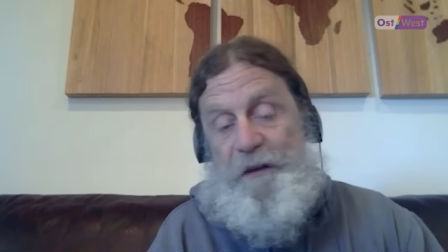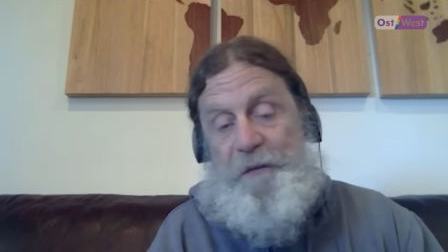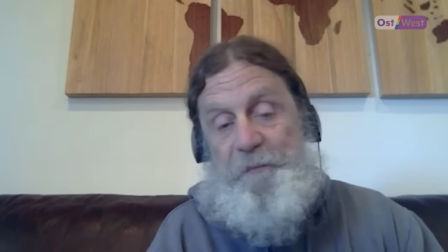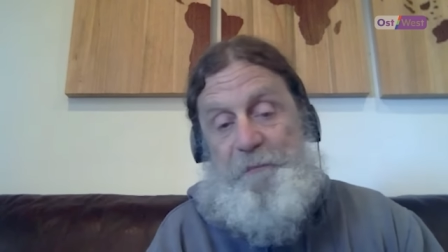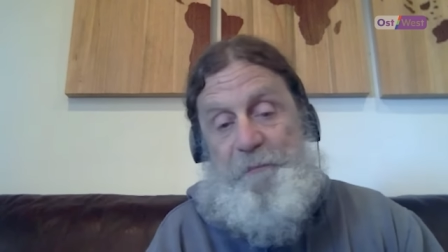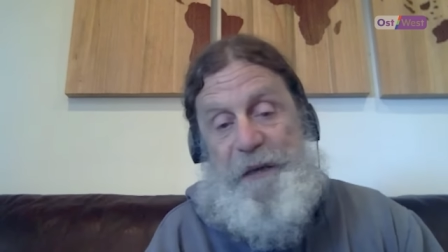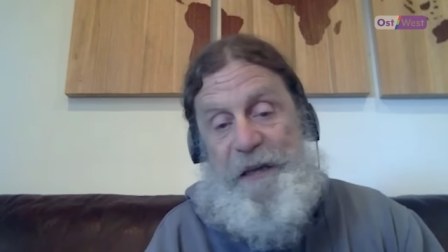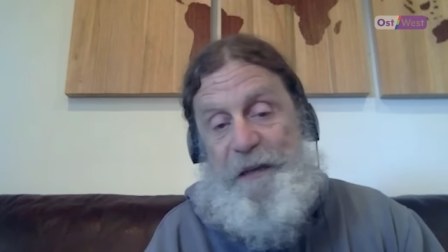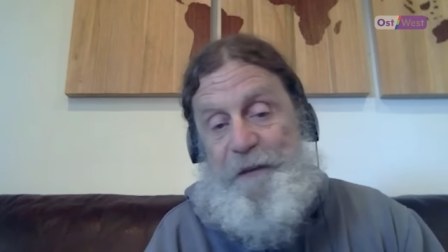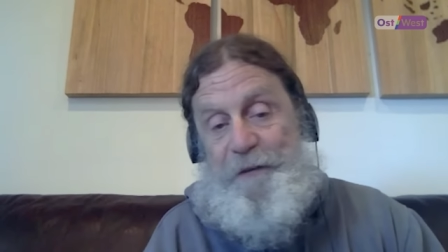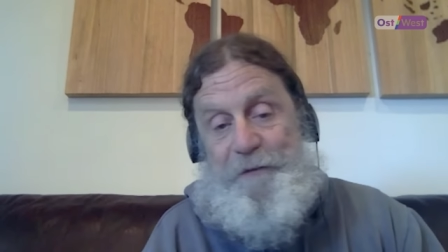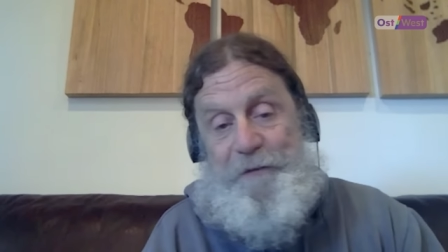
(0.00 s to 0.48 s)
And
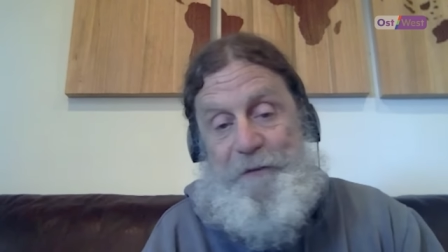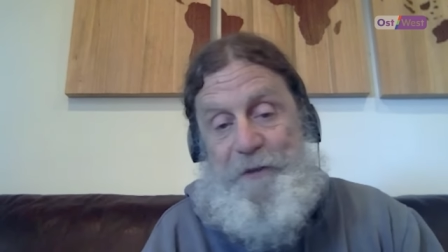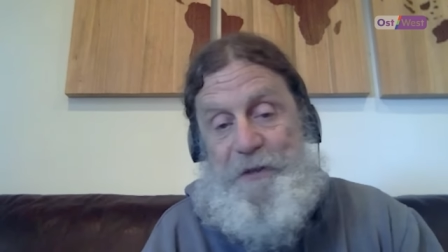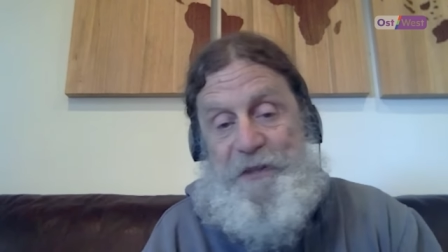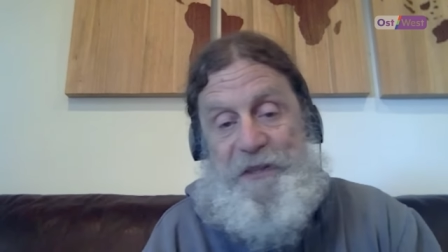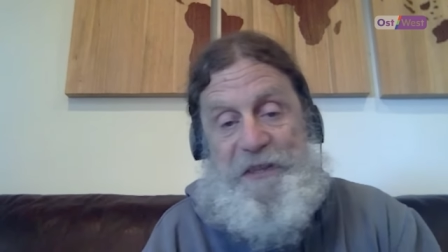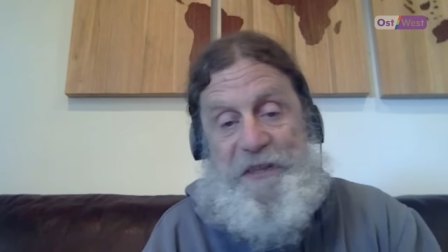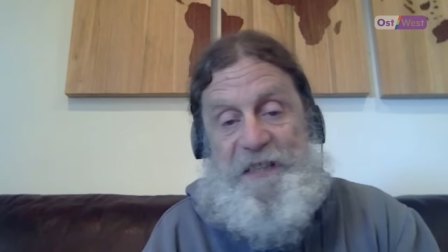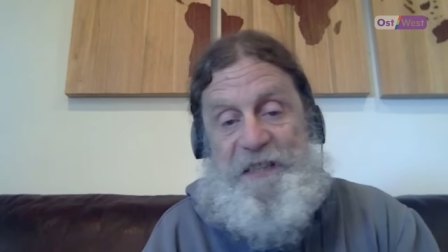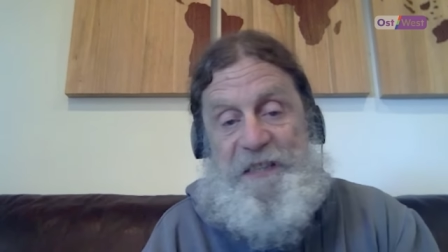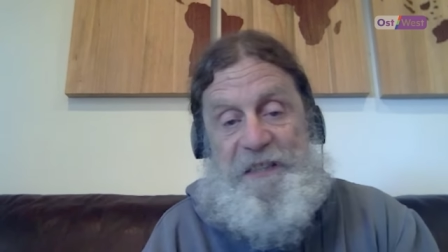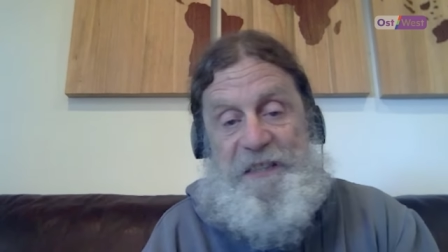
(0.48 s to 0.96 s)

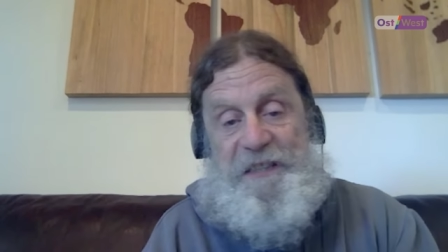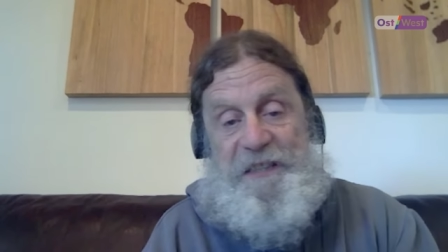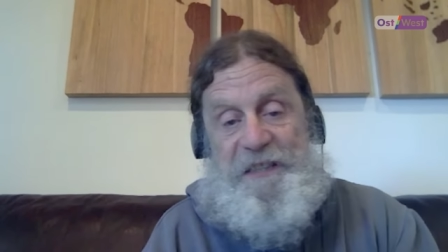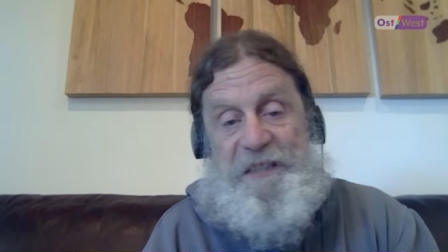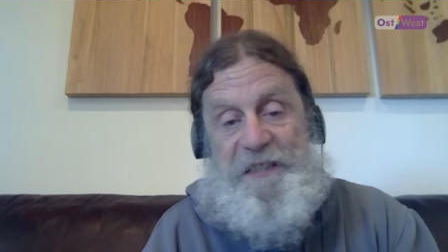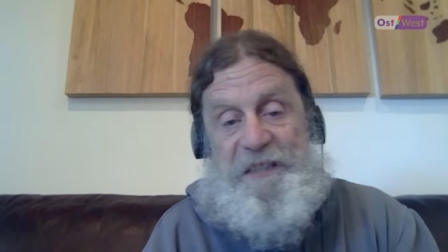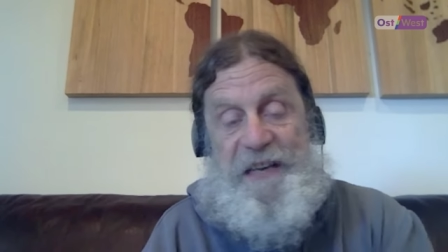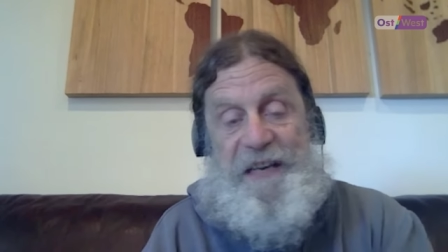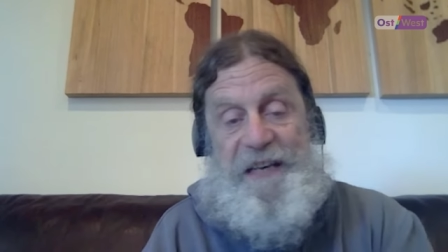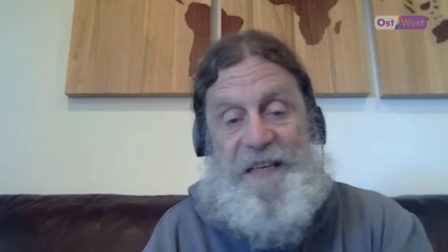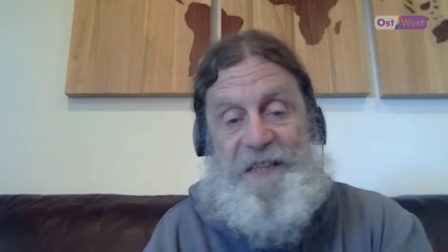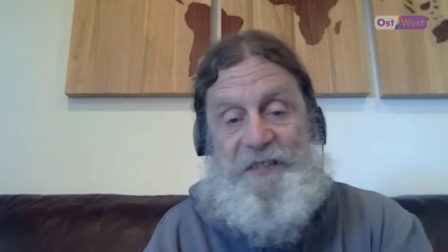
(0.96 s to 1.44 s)
Belarus is a
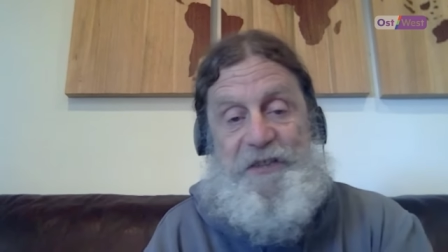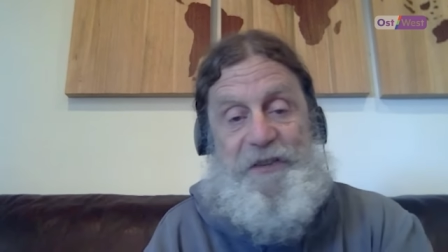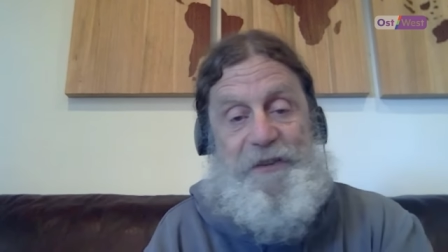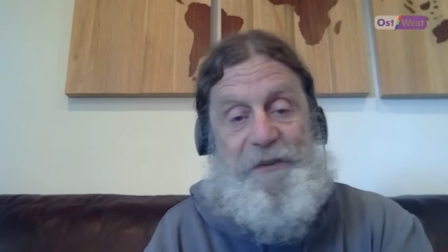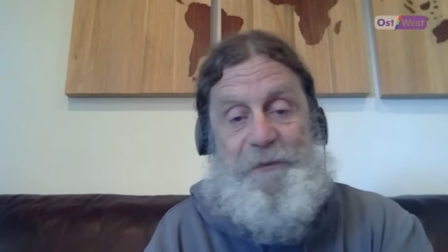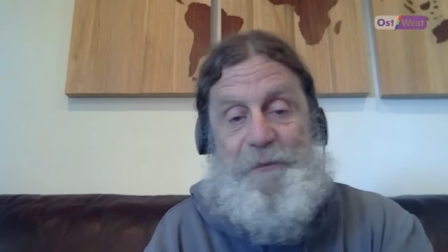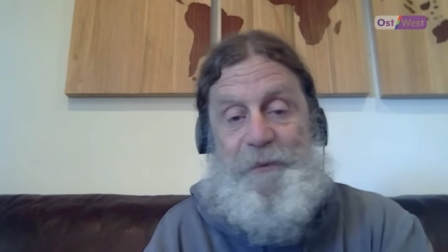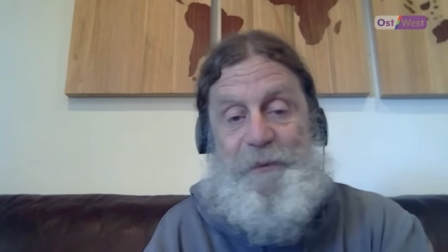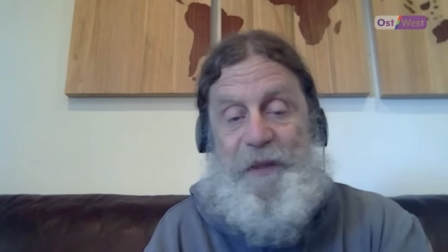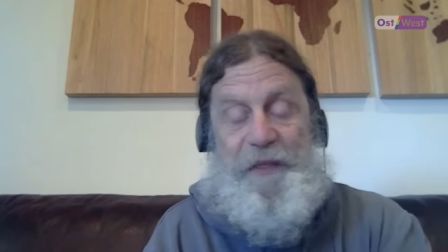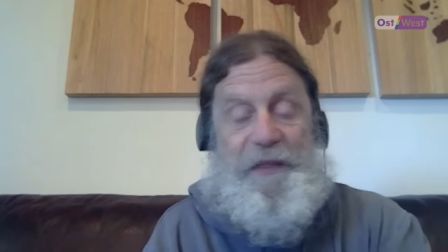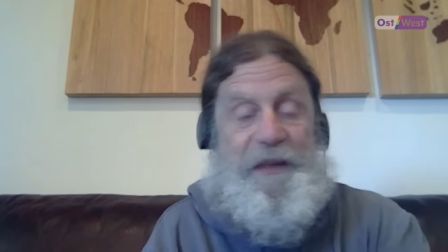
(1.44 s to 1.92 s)
disaster
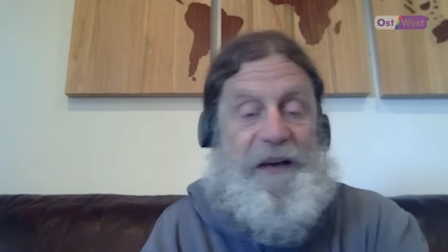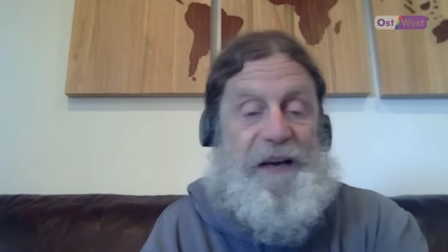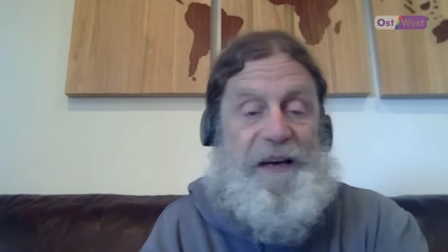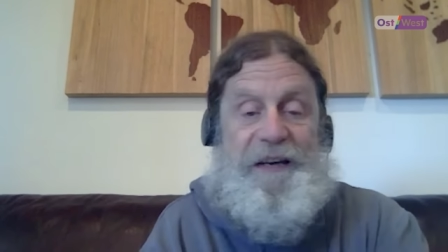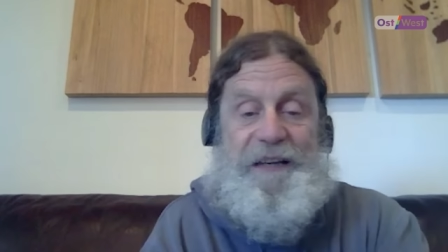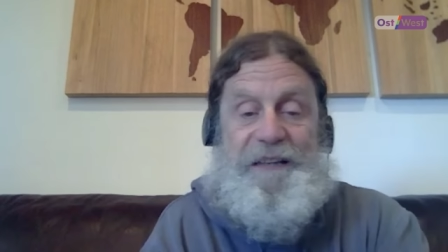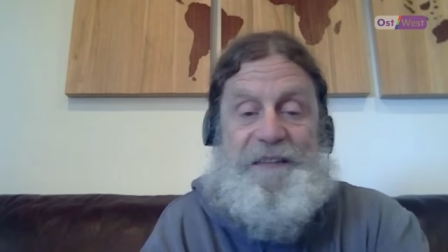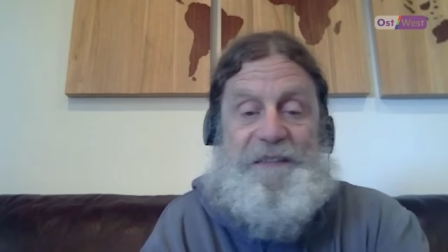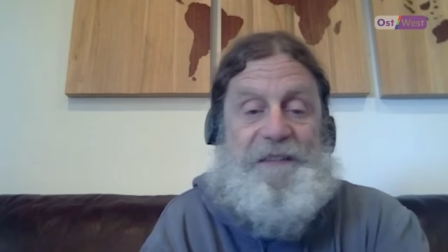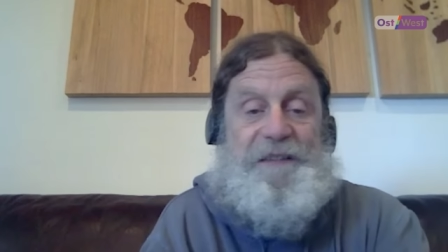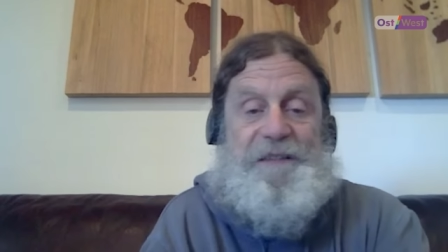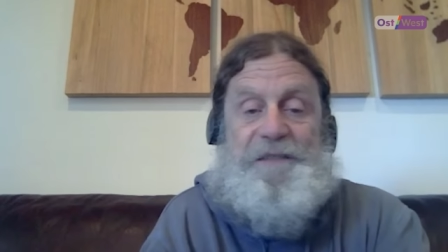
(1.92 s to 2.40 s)
with that.